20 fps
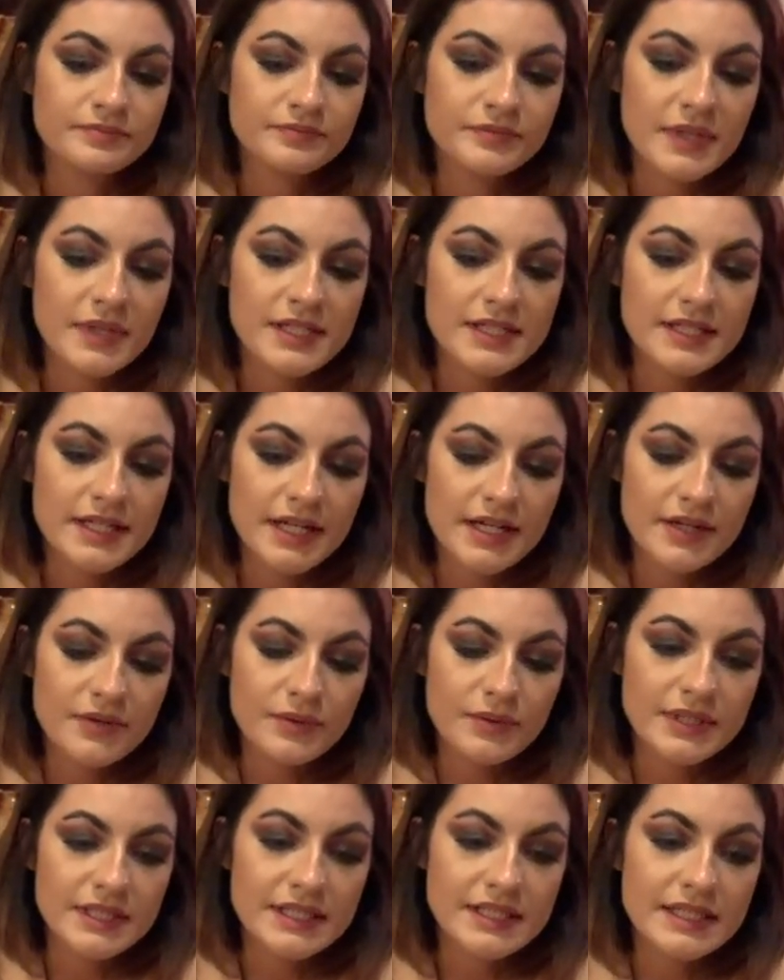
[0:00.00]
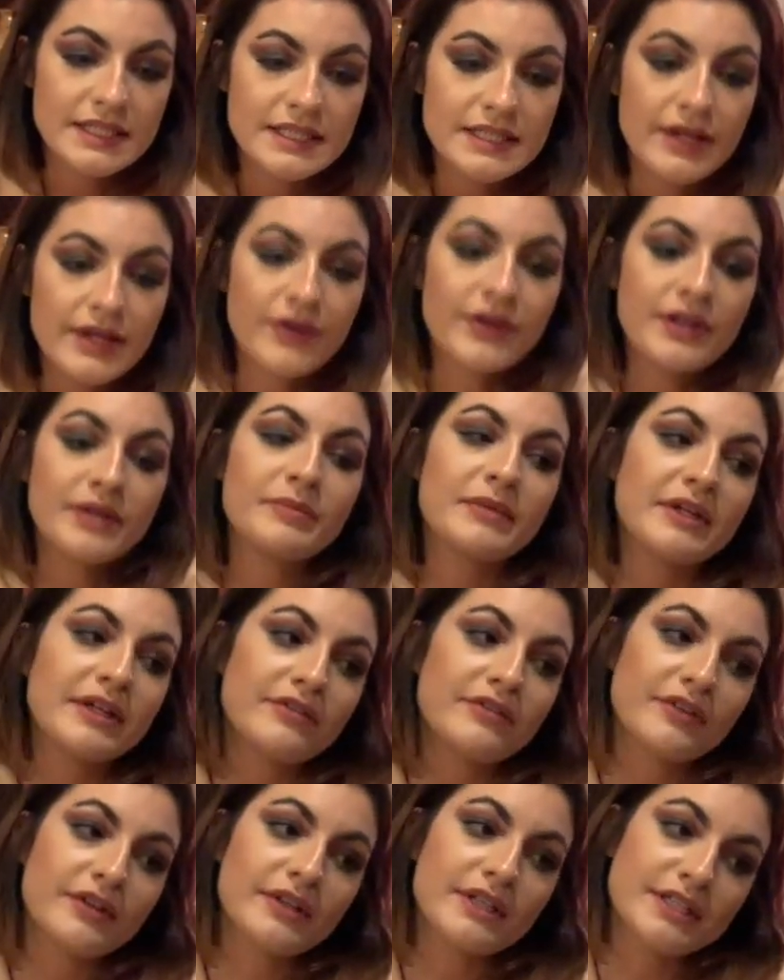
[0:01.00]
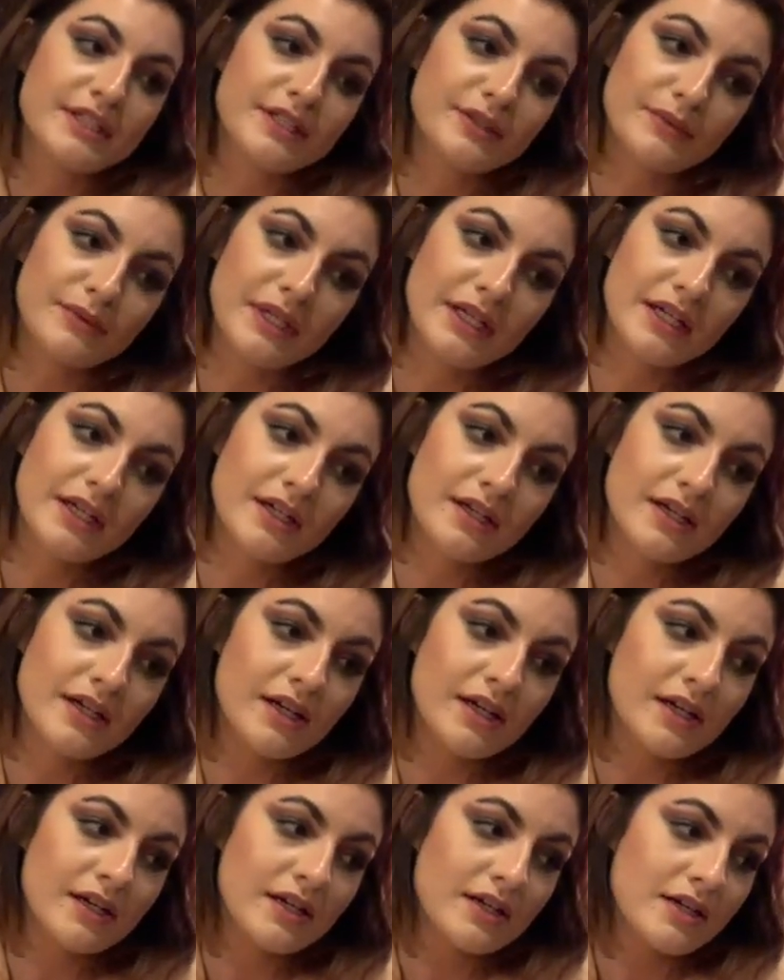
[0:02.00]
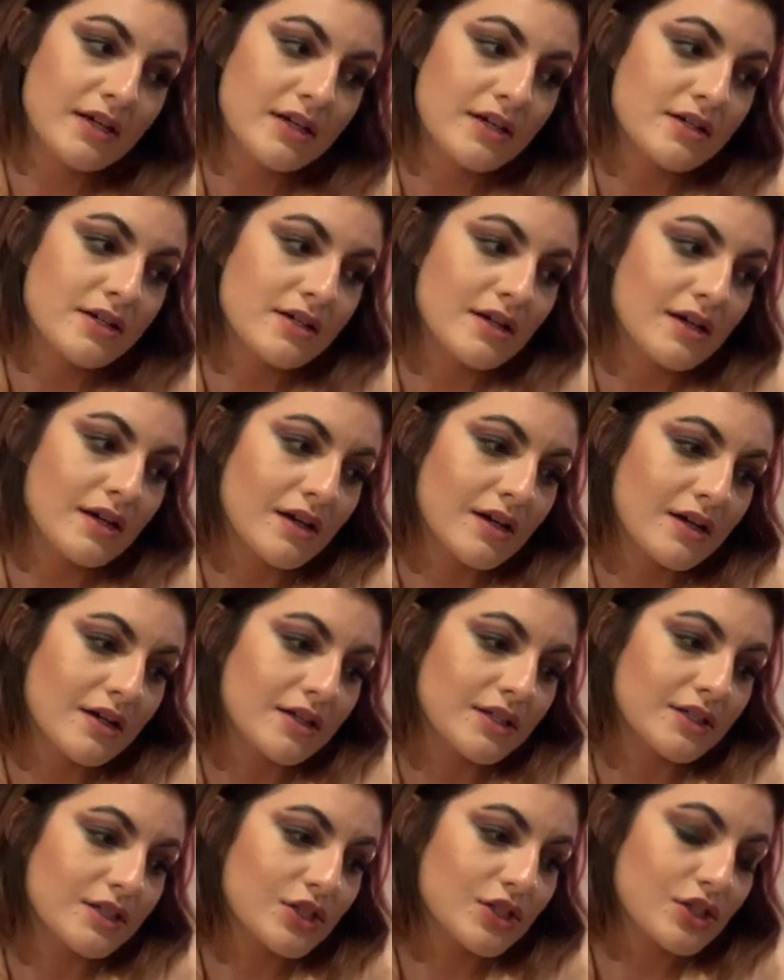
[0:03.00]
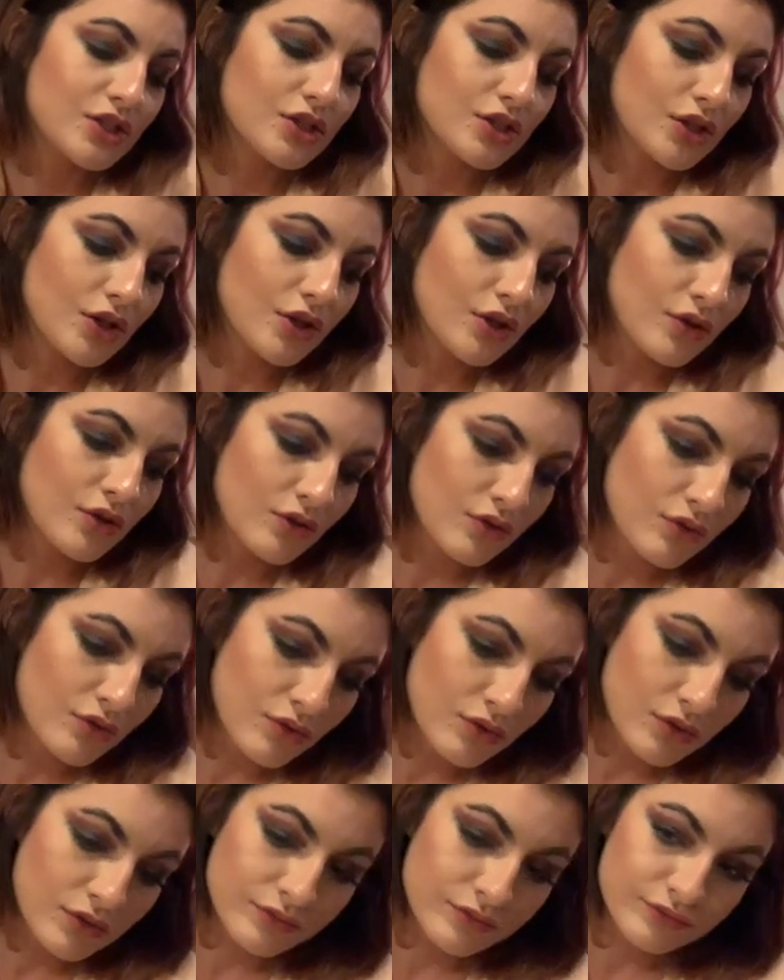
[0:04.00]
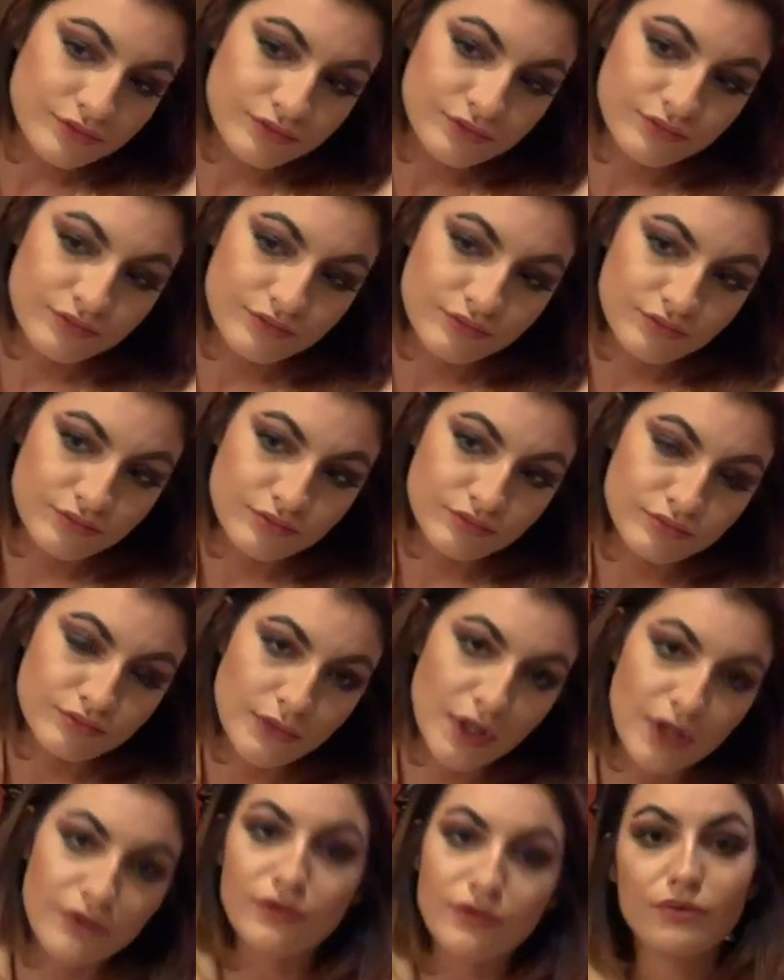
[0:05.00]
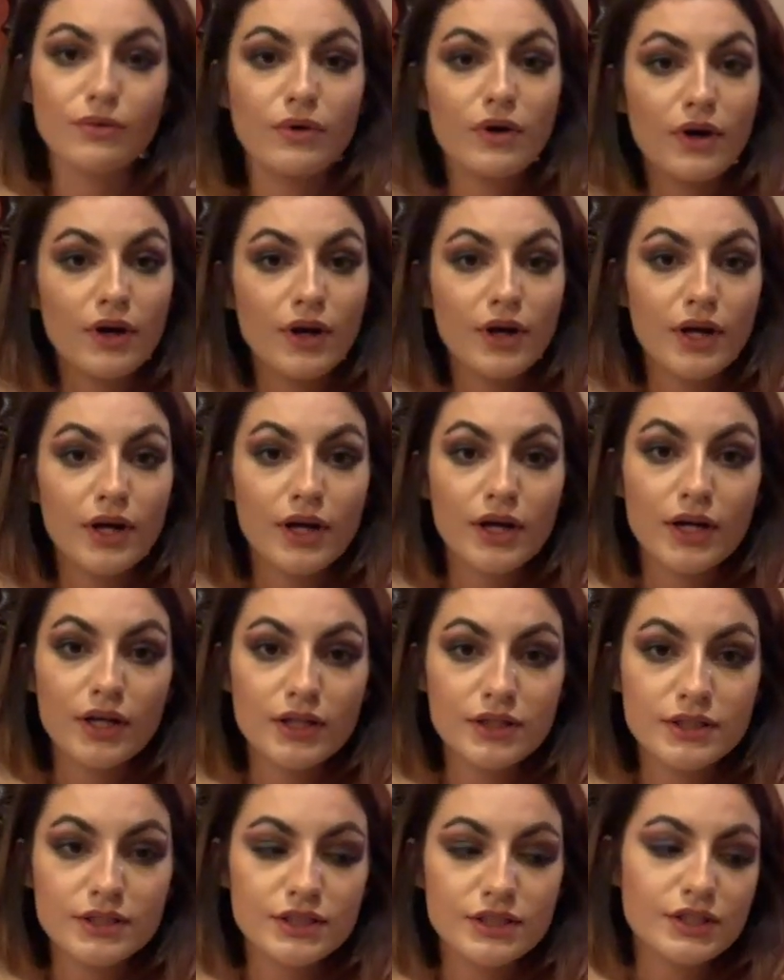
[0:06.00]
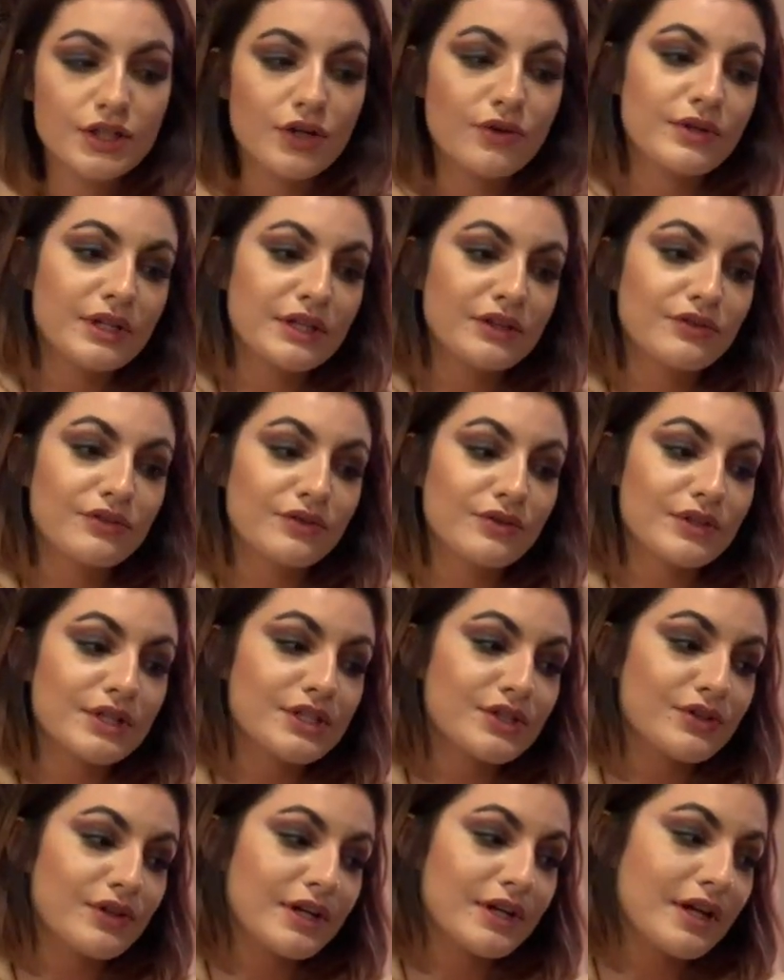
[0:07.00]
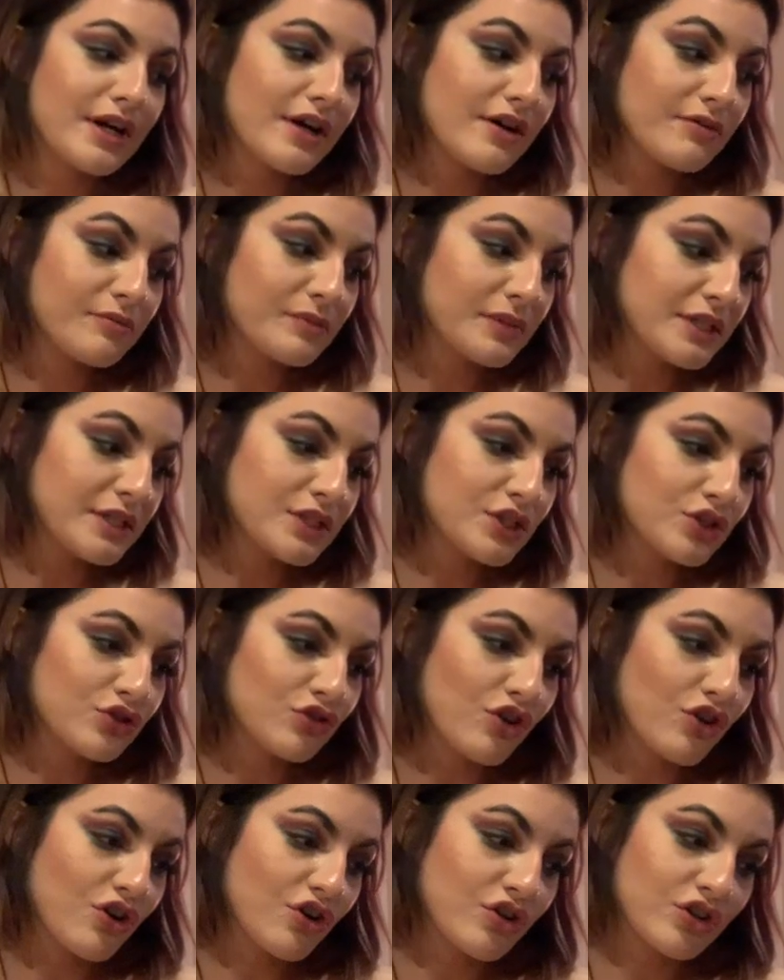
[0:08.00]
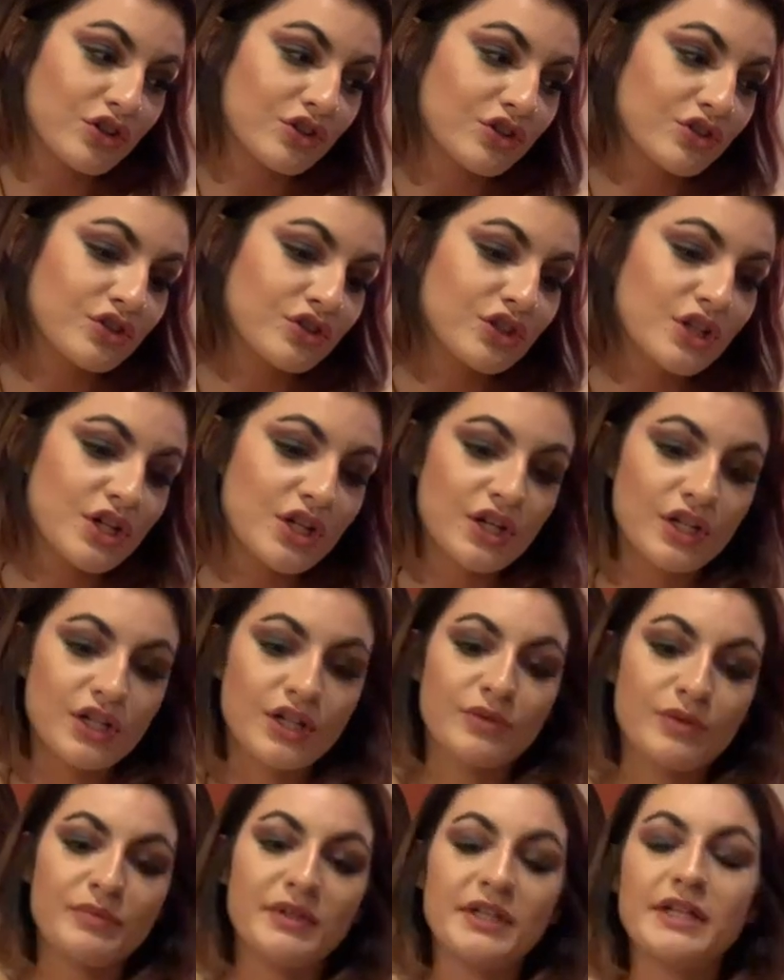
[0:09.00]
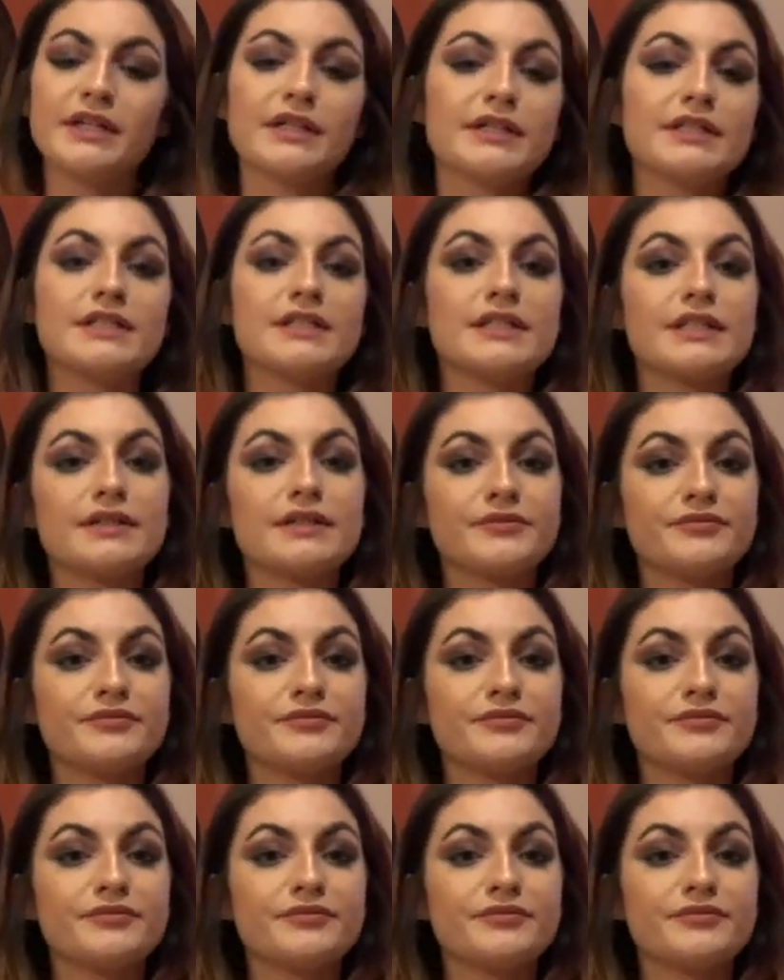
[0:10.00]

That's kind of what this is telling me for this week. So if you are going through this right now, be strong, because